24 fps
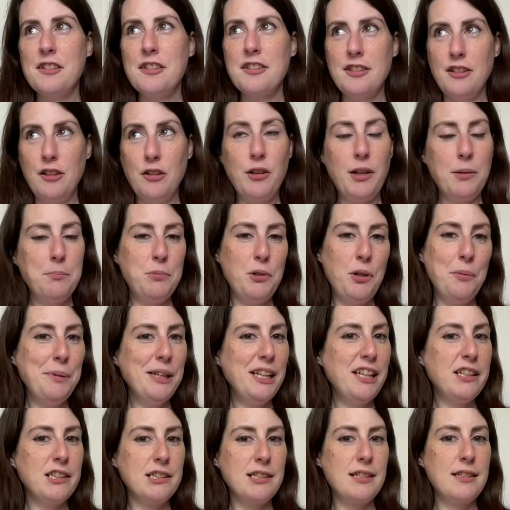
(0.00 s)
So I'm probably
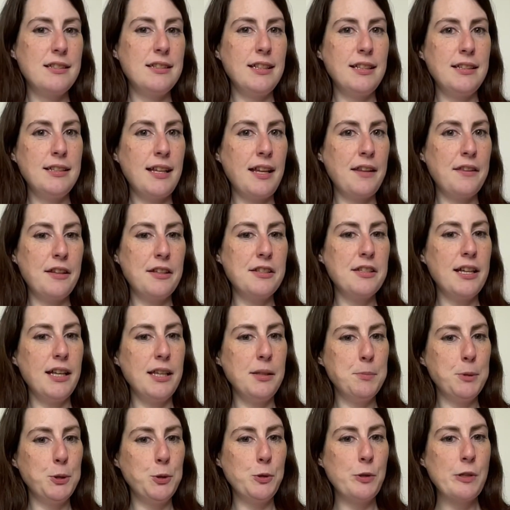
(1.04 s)
gonna sit at the
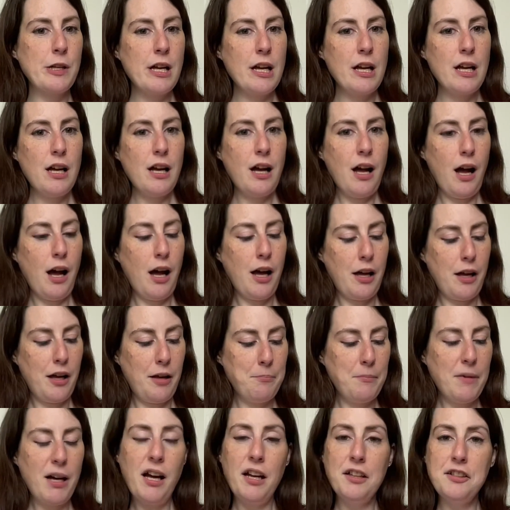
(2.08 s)
table.
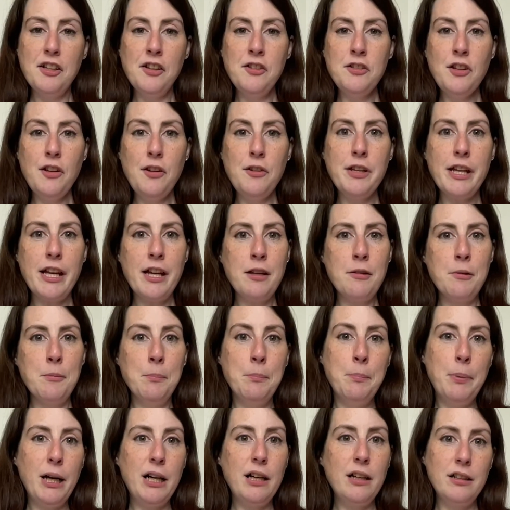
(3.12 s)
Um, I don't know yet,
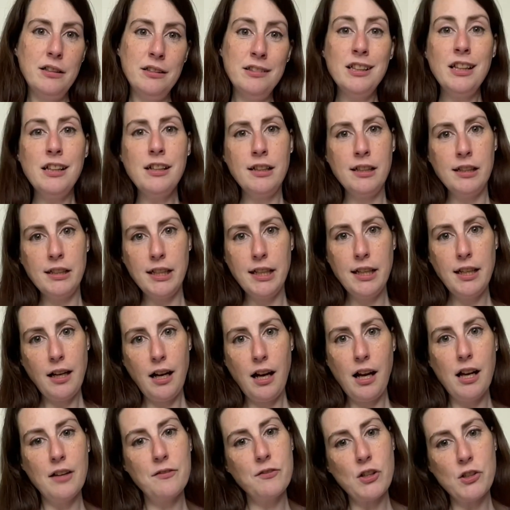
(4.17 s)
but luckily
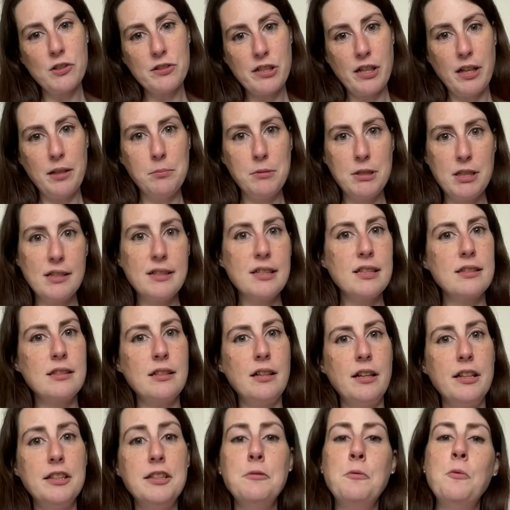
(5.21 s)
I've got time to
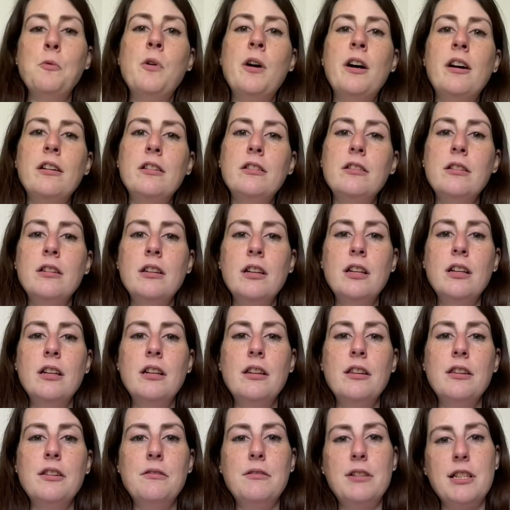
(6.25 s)
decide while
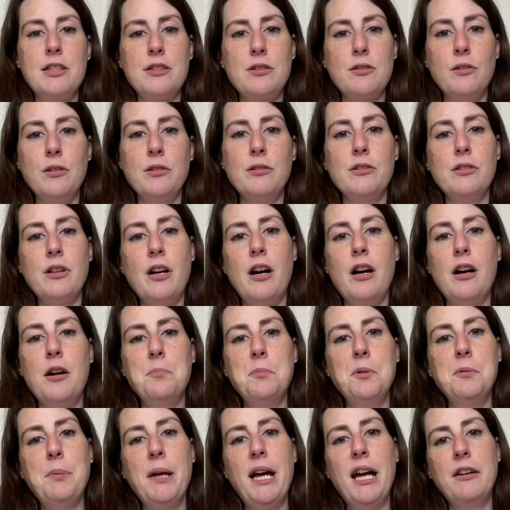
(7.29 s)
the restaurant are
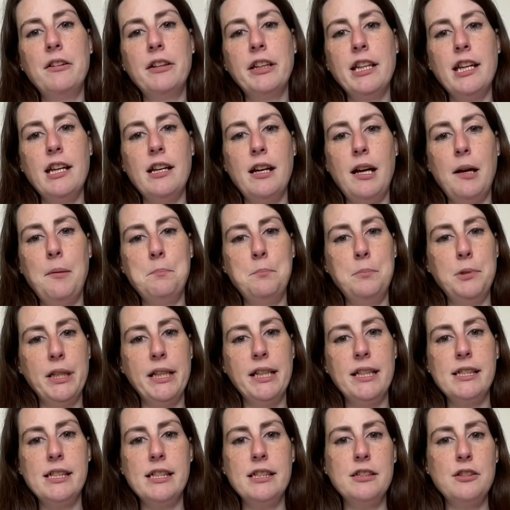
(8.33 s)
preparing it and
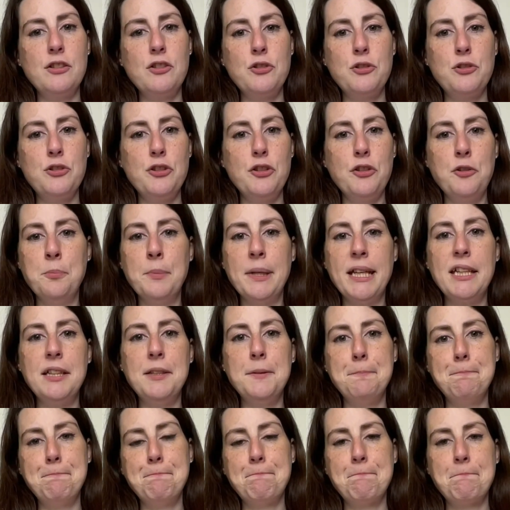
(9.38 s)
bringing it to me.
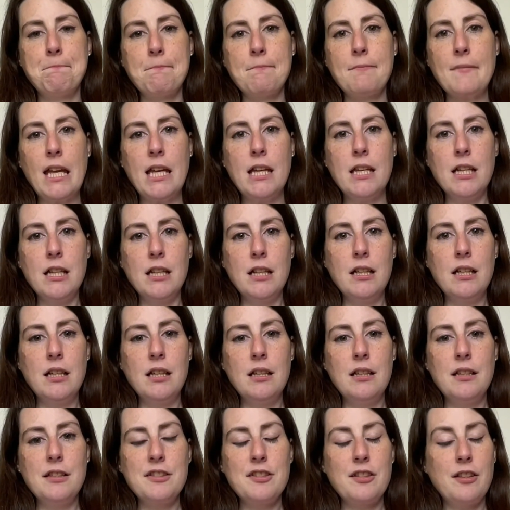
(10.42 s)

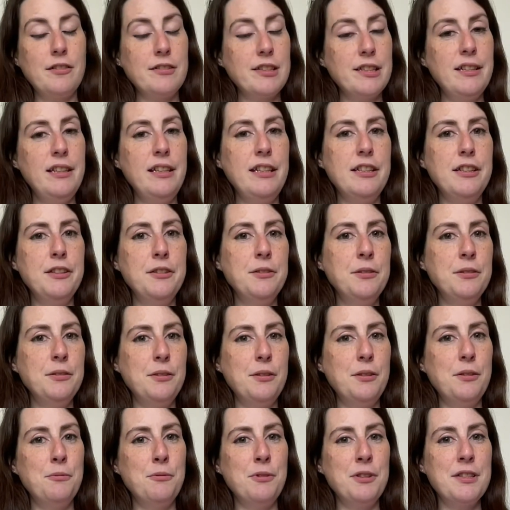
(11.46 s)
So I'll see you
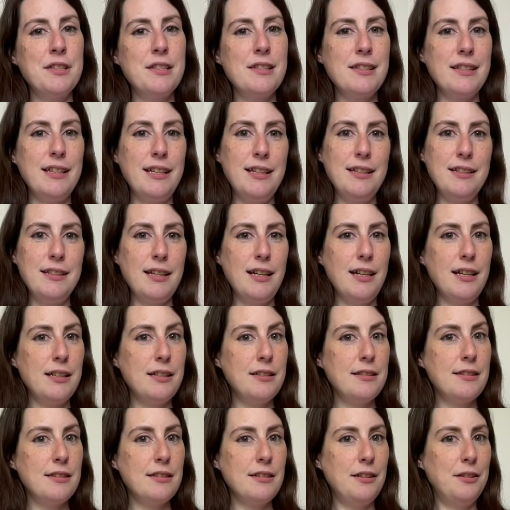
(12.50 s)
once it
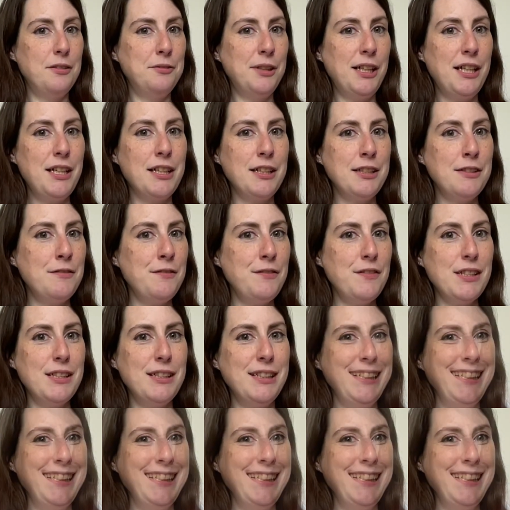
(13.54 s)
has arrived.